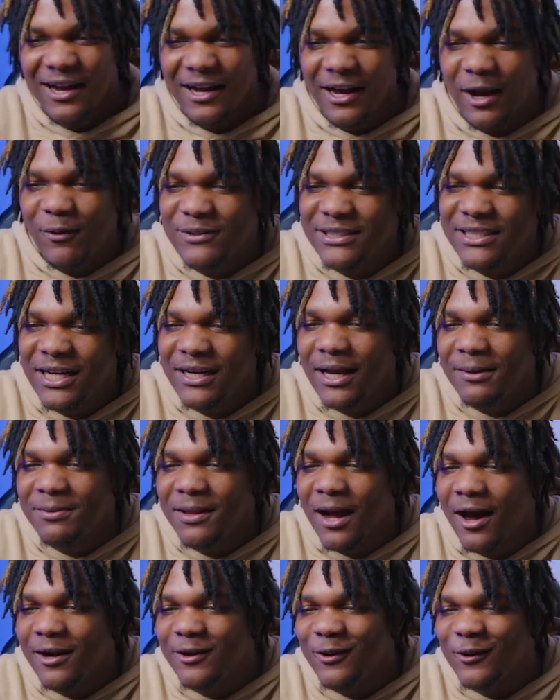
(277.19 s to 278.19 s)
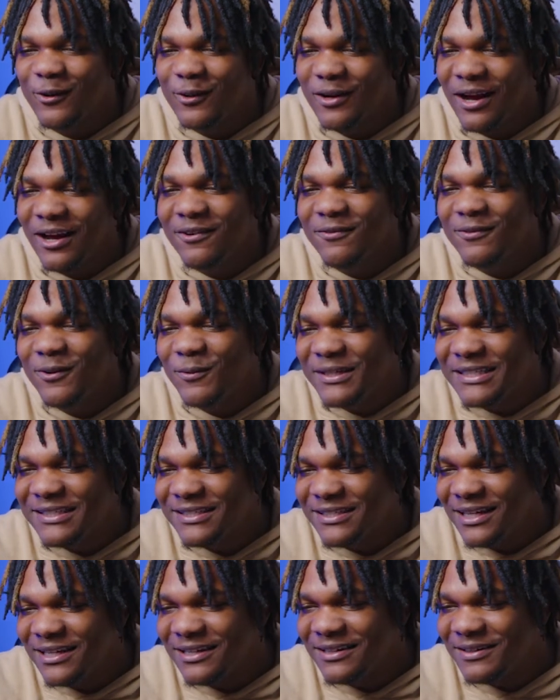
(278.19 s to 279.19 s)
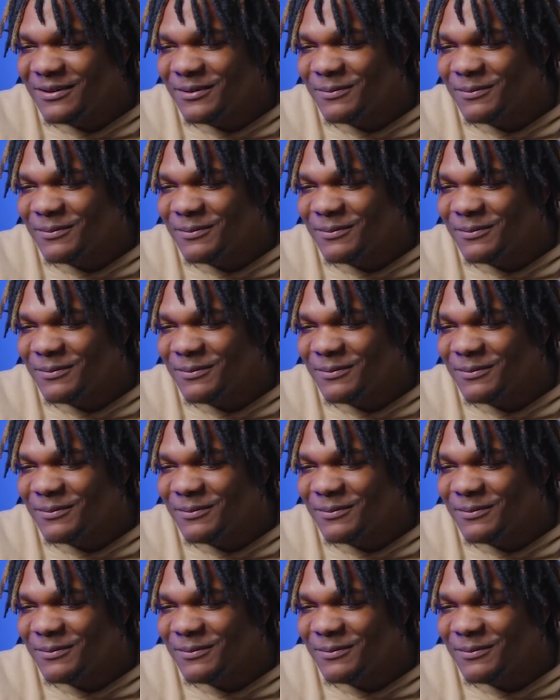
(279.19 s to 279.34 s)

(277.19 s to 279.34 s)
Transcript: I wish they could have the audio. I don't know what he's saying,